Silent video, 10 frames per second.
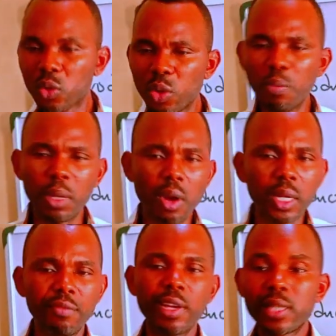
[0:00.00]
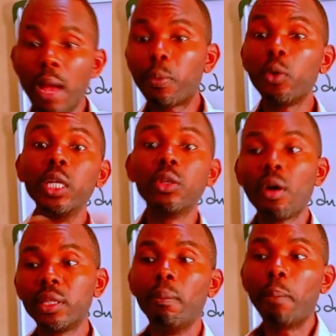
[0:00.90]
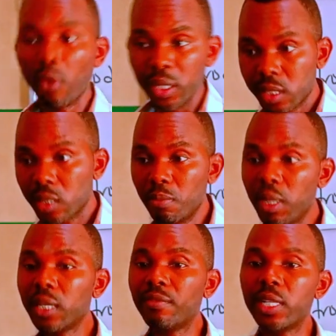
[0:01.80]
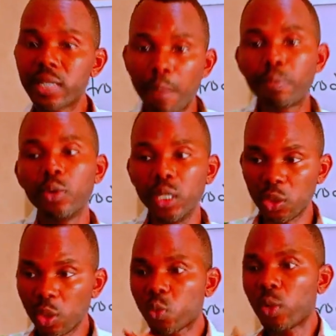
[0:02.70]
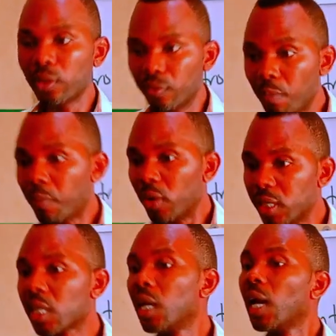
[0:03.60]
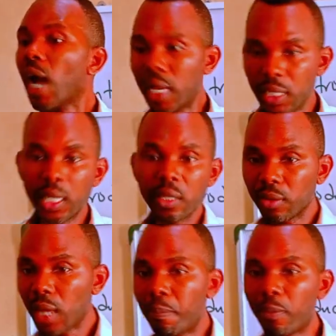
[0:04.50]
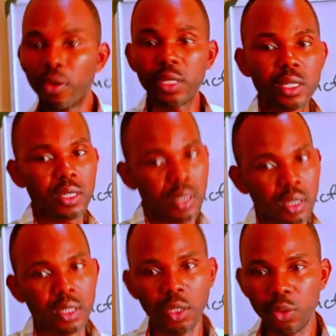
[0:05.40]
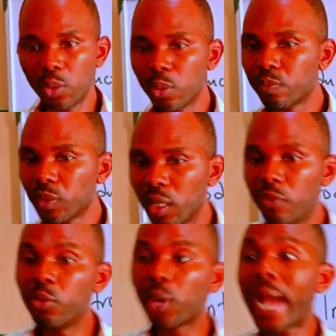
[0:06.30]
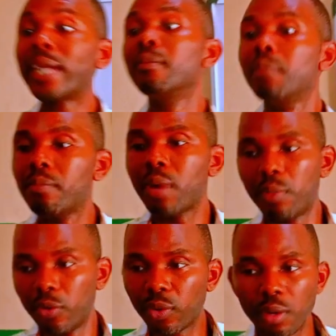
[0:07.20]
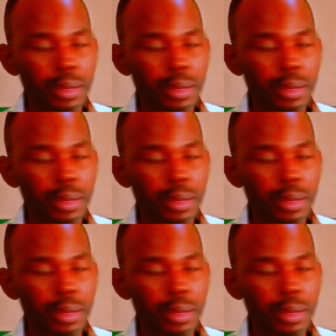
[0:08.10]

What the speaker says: So you may not give example in all the points. You may give example in just one of the points, and then in other points, if you can't remember, but if you